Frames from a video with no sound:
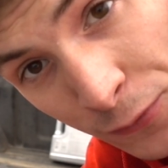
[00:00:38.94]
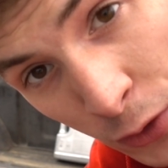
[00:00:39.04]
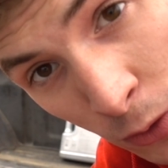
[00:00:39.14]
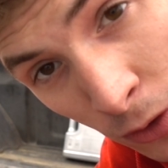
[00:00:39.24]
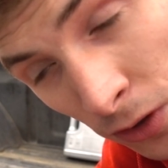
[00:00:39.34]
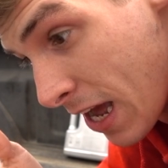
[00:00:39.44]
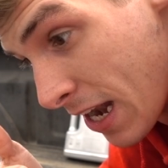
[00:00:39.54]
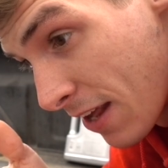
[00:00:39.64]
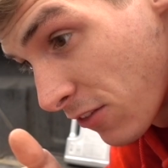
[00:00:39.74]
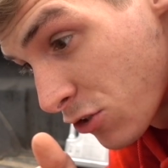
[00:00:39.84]
fuel
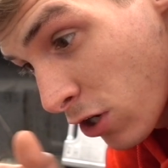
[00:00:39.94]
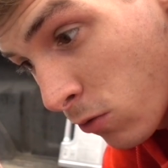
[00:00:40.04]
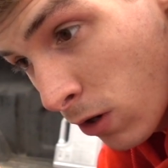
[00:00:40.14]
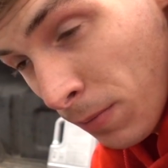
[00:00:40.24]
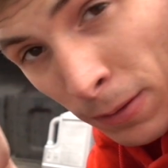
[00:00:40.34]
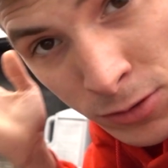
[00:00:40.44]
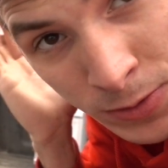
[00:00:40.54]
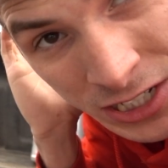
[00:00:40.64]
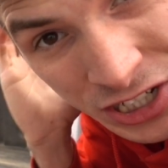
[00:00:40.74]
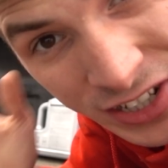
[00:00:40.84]
and have the truck warmed up so
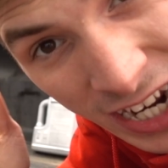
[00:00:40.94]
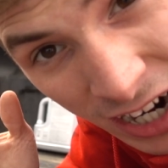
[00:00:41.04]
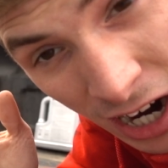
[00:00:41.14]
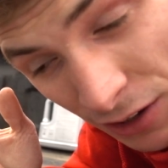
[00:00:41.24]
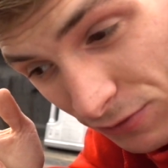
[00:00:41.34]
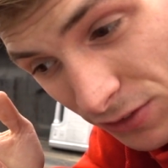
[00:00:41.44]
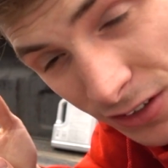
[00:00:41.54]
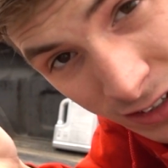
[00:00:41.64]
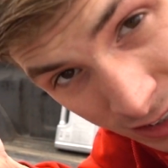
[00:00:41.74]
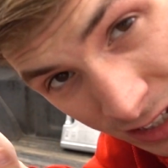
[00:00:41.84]
we can just take off,
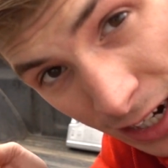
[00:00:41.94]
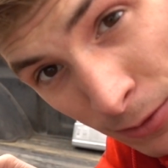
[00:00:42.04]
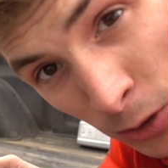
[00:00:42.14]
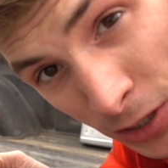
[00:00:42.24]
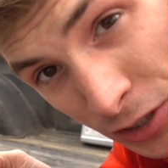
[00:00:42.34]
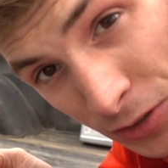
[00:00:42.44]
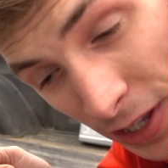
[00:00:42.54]
then I'm going to do